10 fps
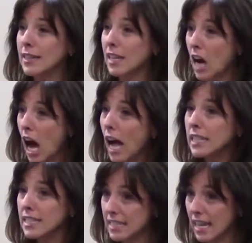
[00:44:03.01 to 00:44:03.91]
the
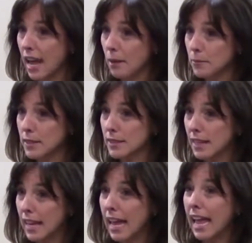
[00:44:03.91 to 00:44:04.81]
concepts
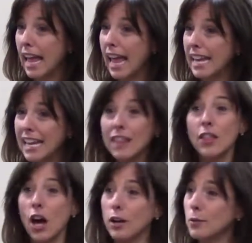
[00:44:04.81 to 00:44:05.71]
and he
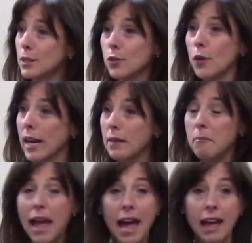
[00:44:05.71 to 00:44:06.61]
thought he was great
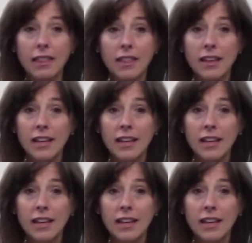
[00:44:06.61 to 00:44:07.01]
at math.